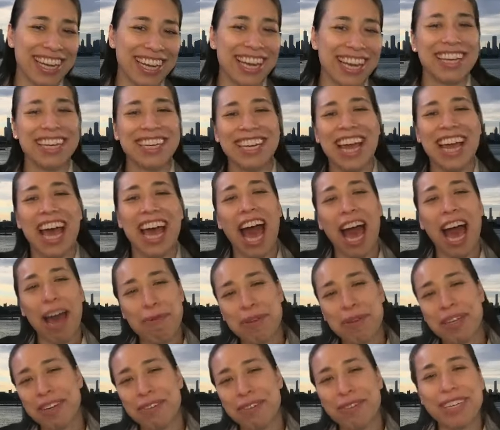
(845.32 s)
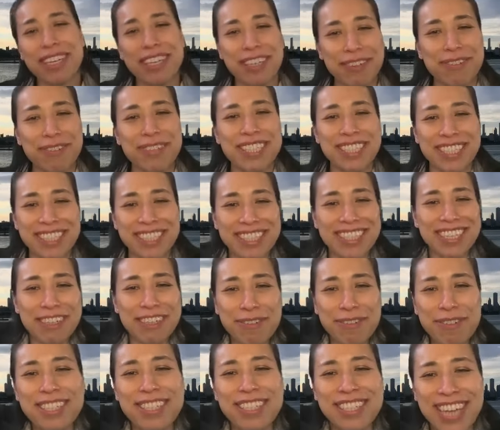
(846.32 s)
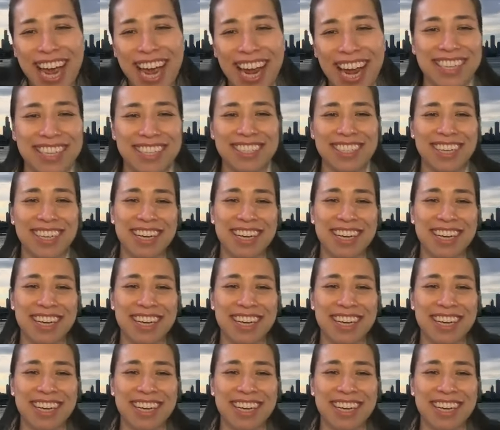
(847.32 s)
and I mean, it, it was it was nice.